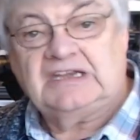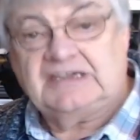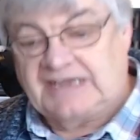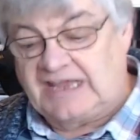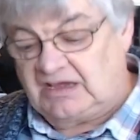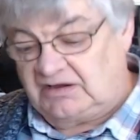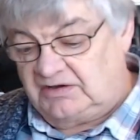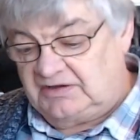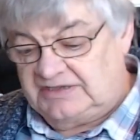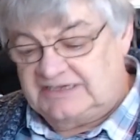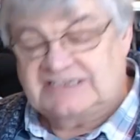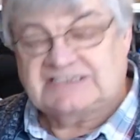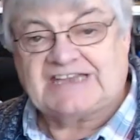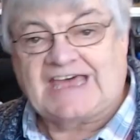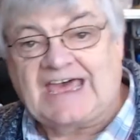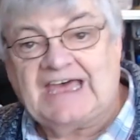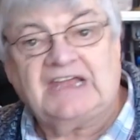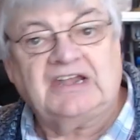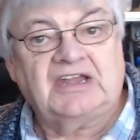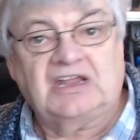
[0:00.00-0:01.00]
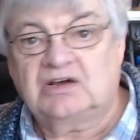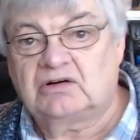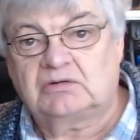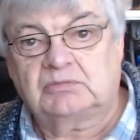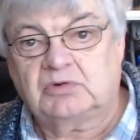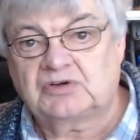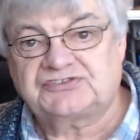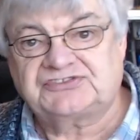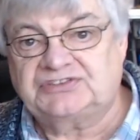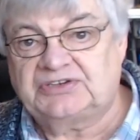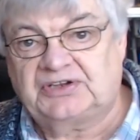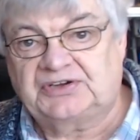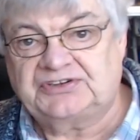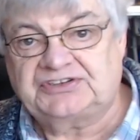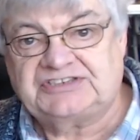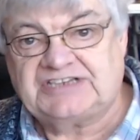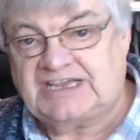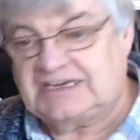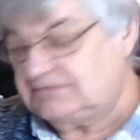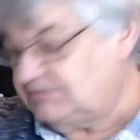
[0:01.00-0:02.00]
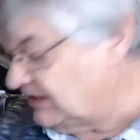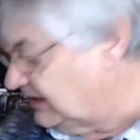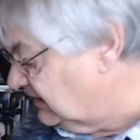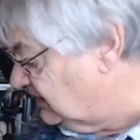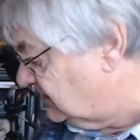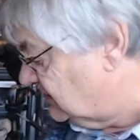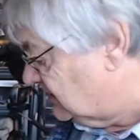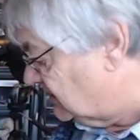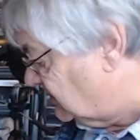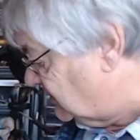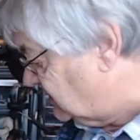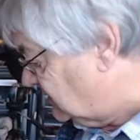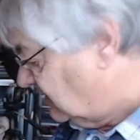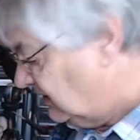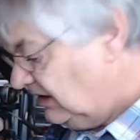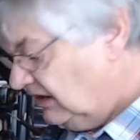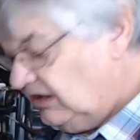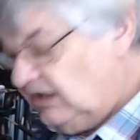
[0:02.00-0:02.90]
Now, his handheld wasn't on 10 metres.